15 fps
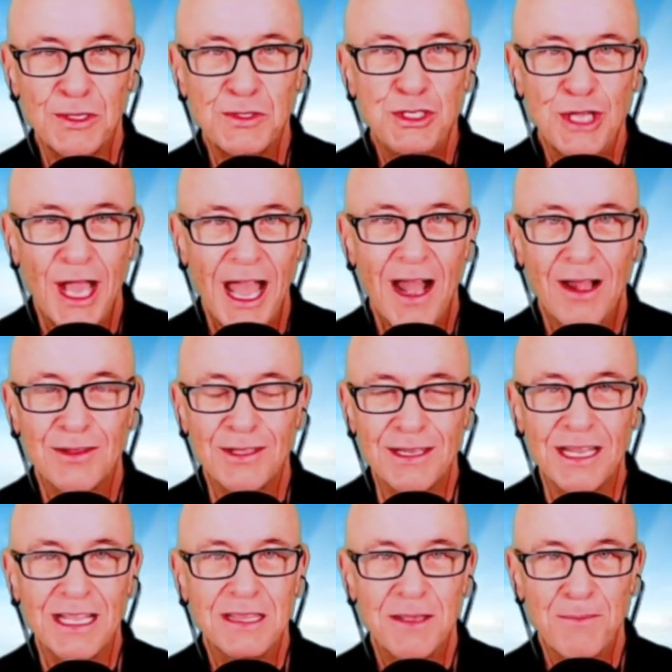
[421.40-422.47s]
child and
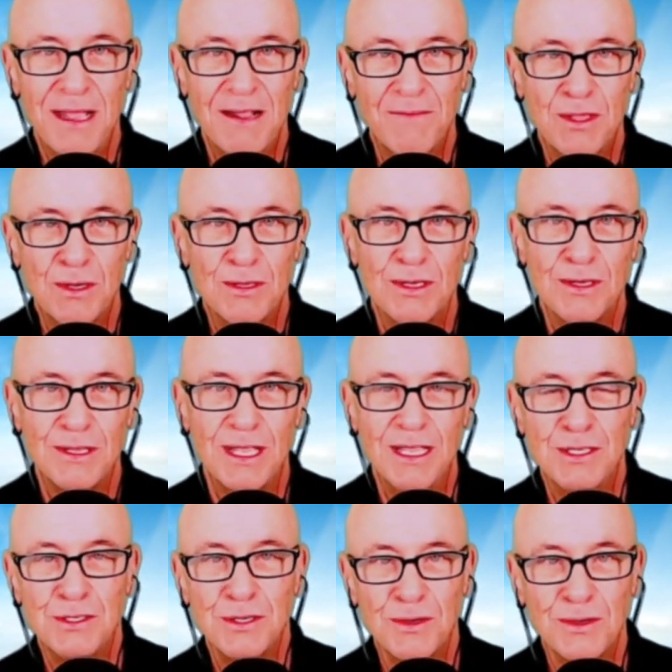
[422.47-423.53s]
let them have their little
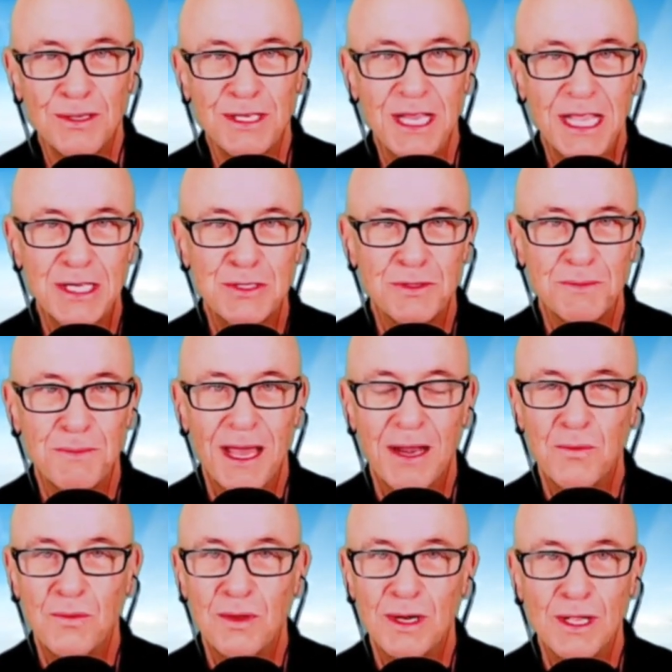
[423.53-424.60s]
internal tantrum. I
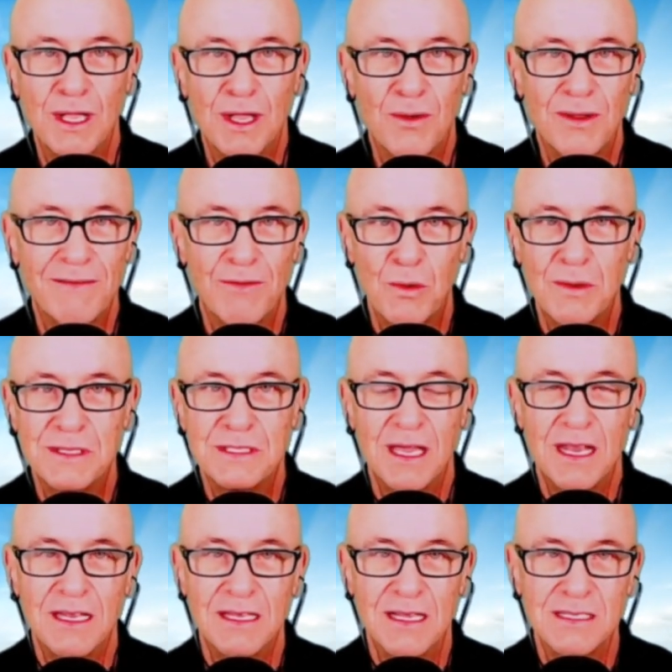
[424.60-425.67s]
don't want to go. And I've always
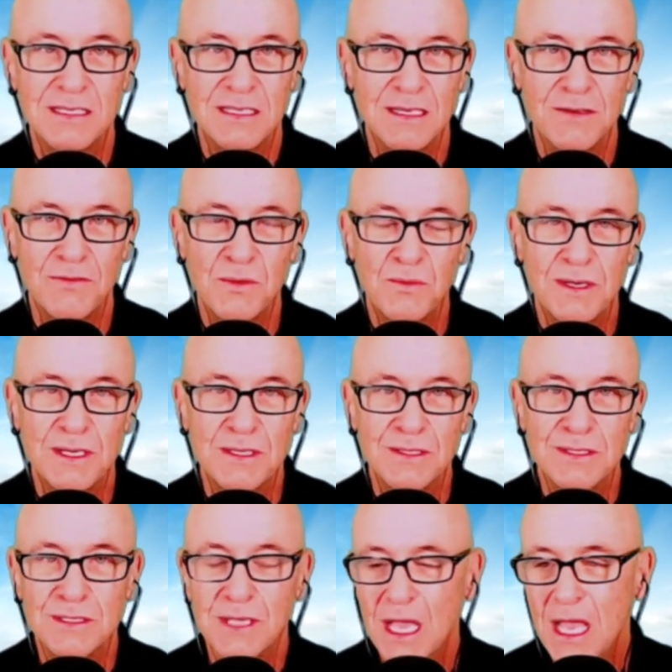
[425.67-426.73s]
got a dozen different
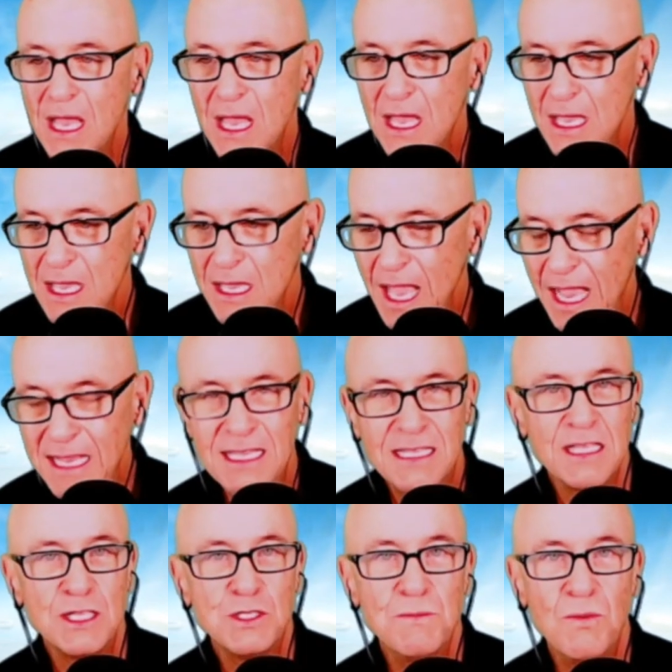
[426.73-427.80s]
reasons. And yet
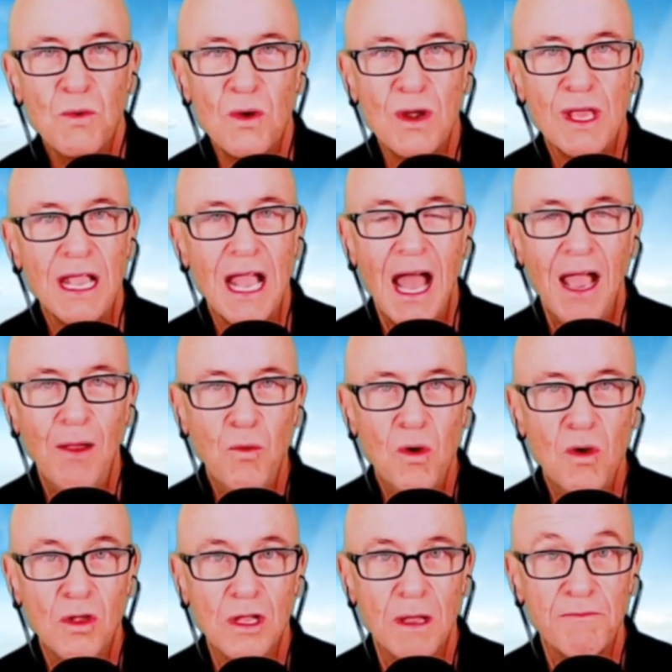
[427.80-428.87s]
this morning I
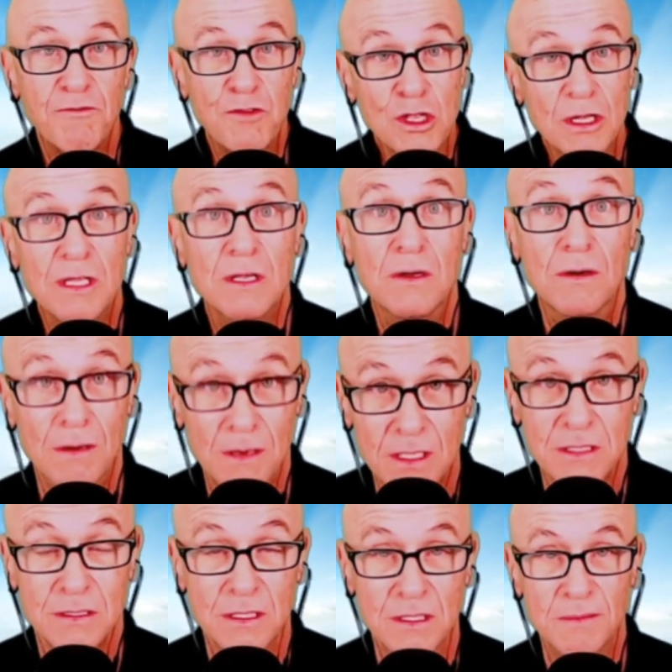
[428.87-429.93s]
woke up feeling
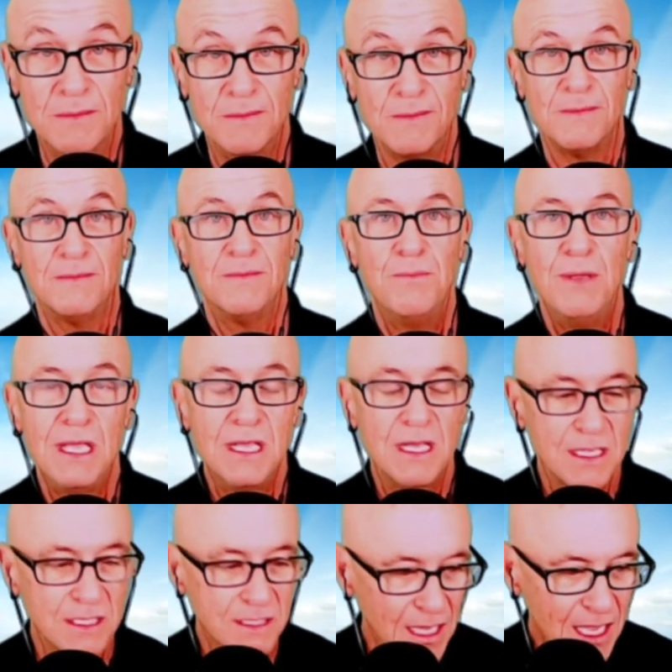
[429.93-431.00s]
awesome
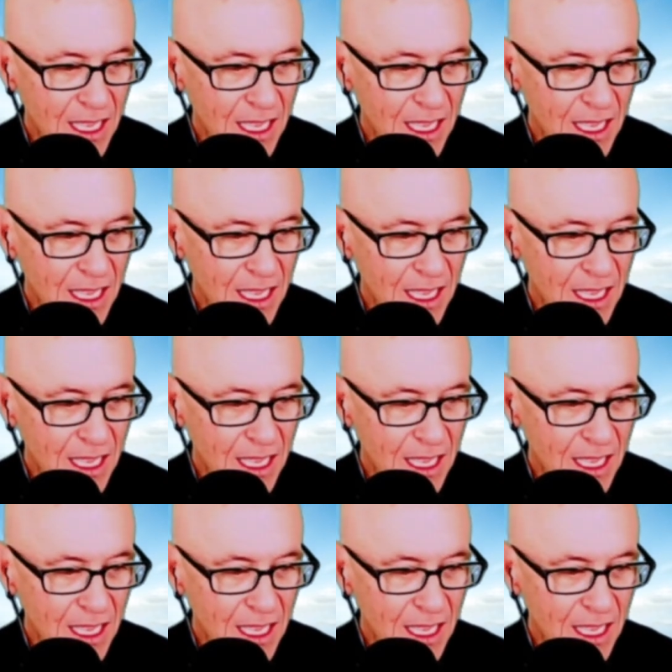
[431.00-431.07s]
because